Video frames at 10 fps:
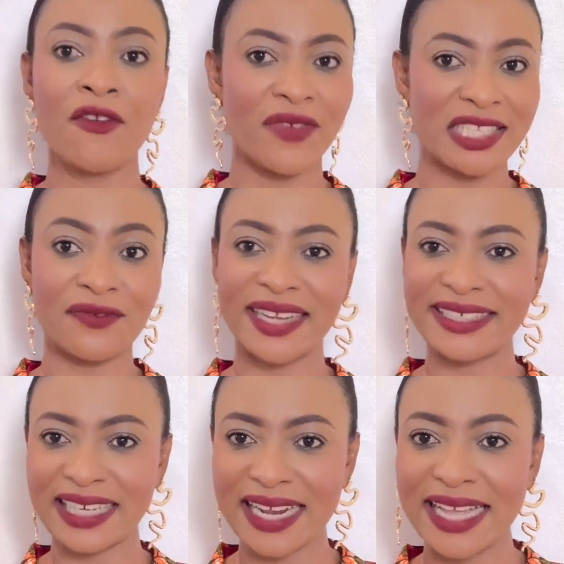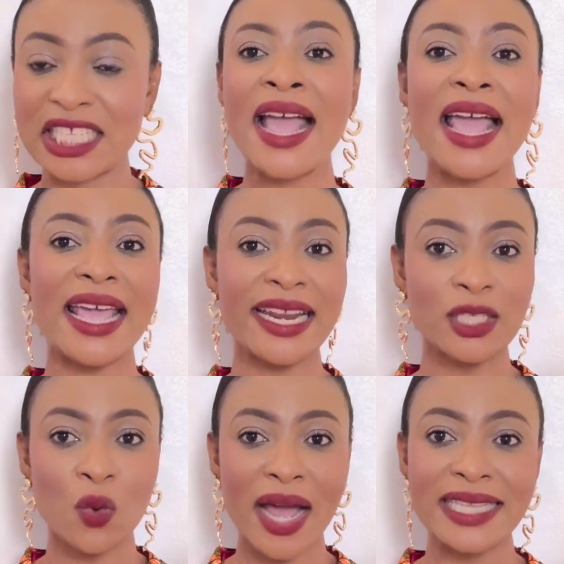Vetiver Delight. It is
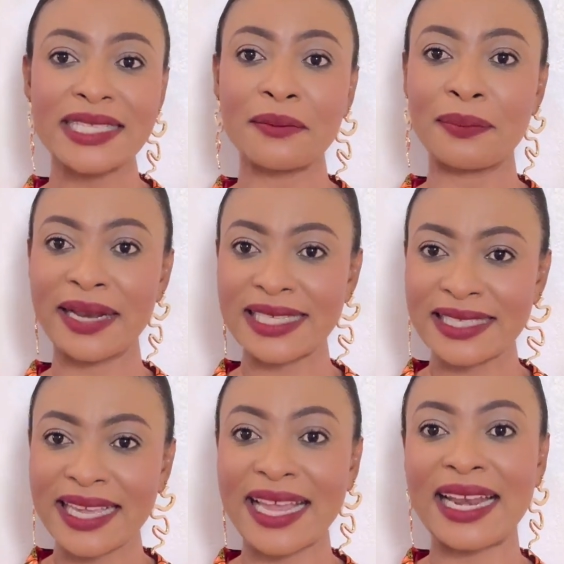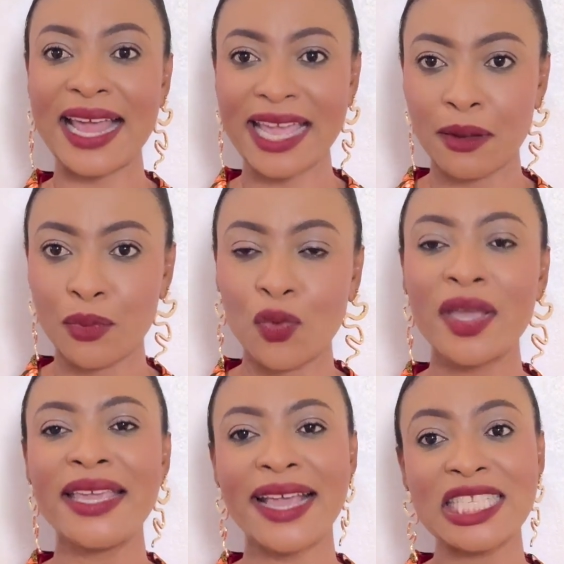quite simplistic and likable,
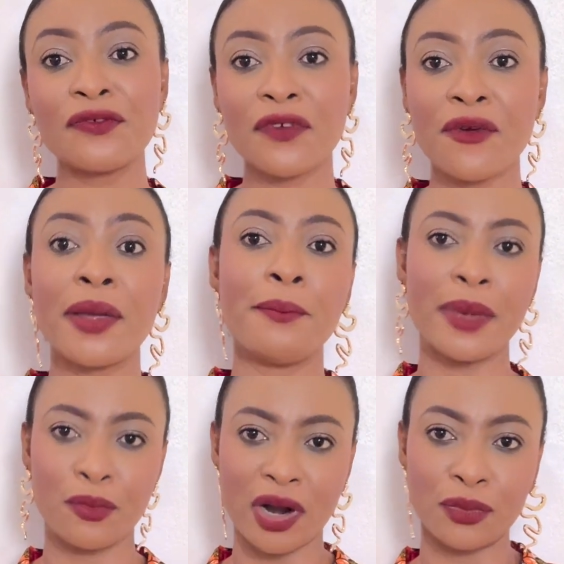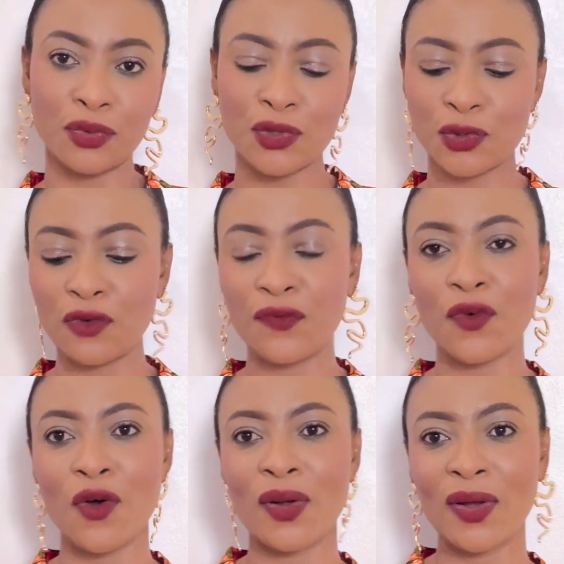yet very memorable. So
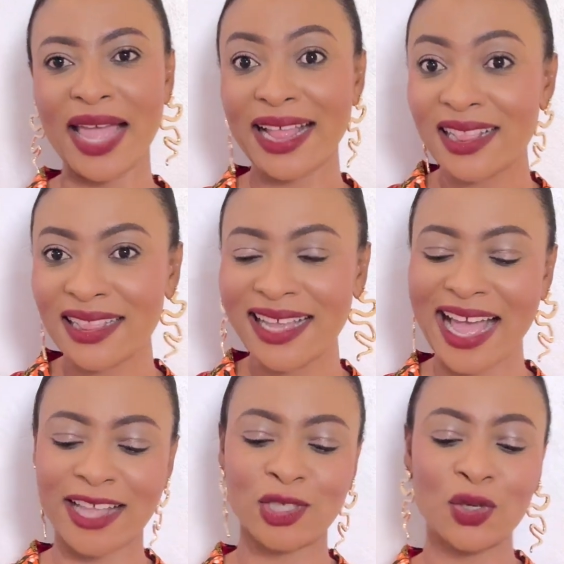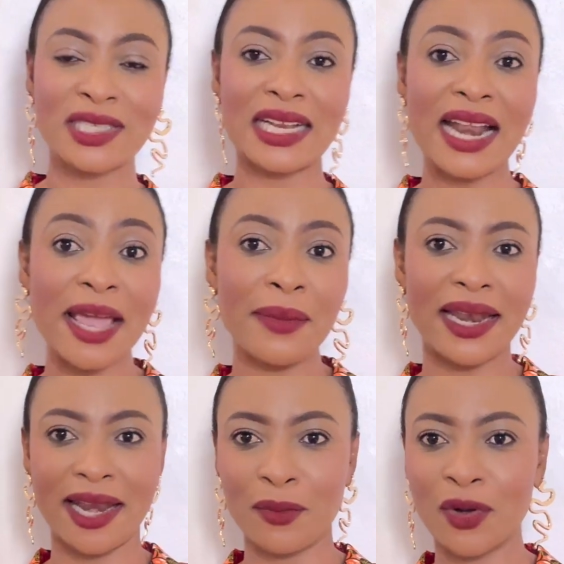for L, I chose lime
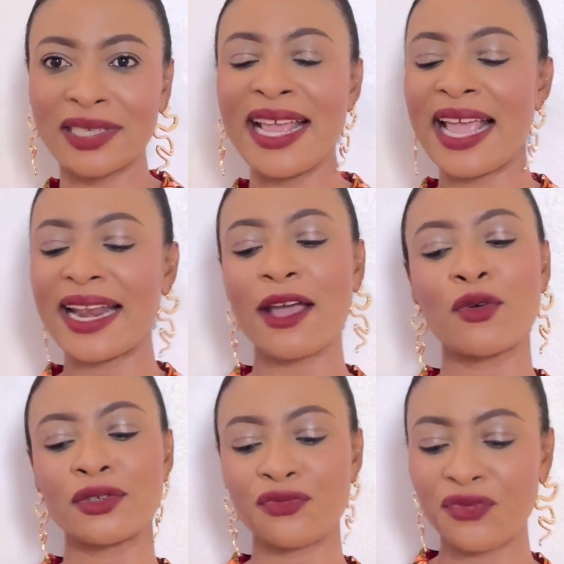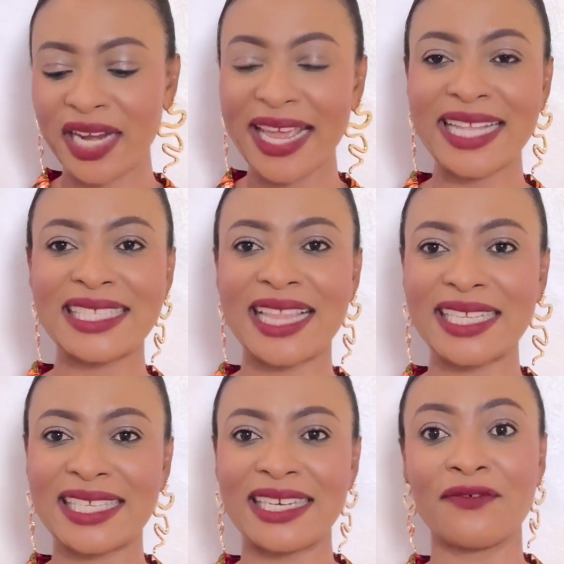and lemon, and I could really get
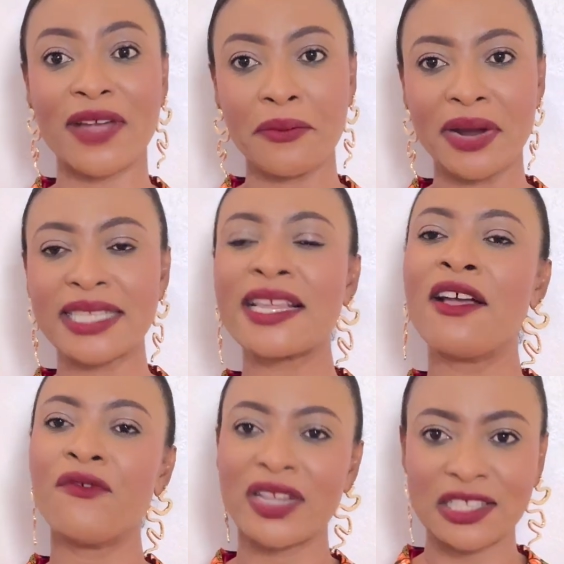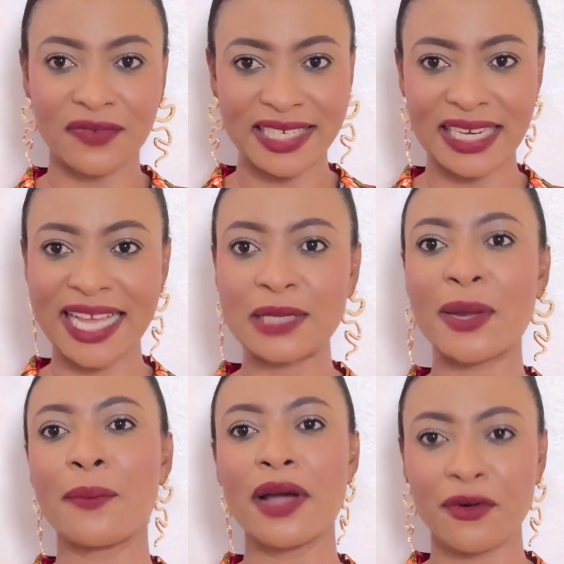that in Vibrant Vetiver Delight
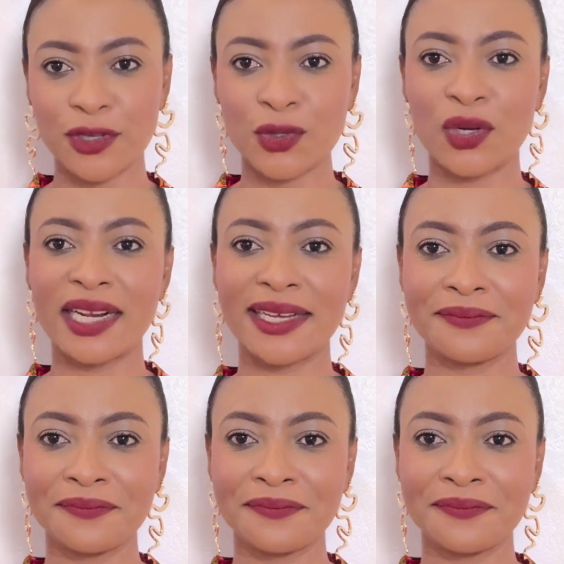by Paris Corner.